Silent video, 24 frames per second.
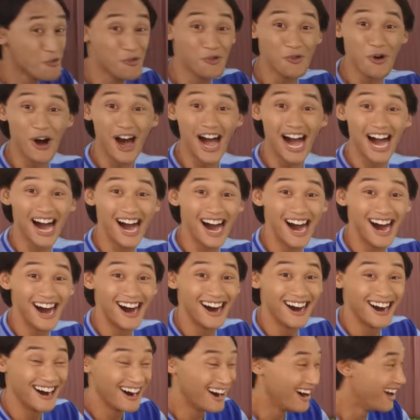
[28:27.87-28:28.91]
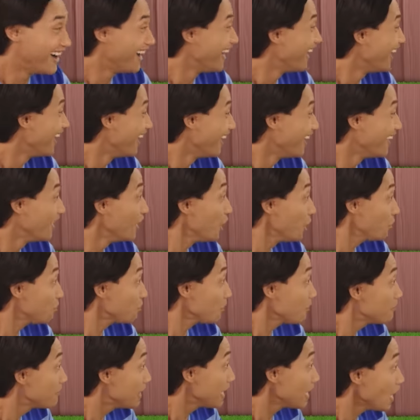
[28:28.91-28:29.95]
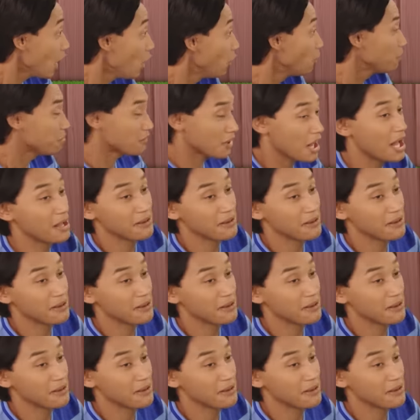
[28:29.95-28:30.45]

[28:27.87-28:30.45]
Would you like an autograph? Me? Oh,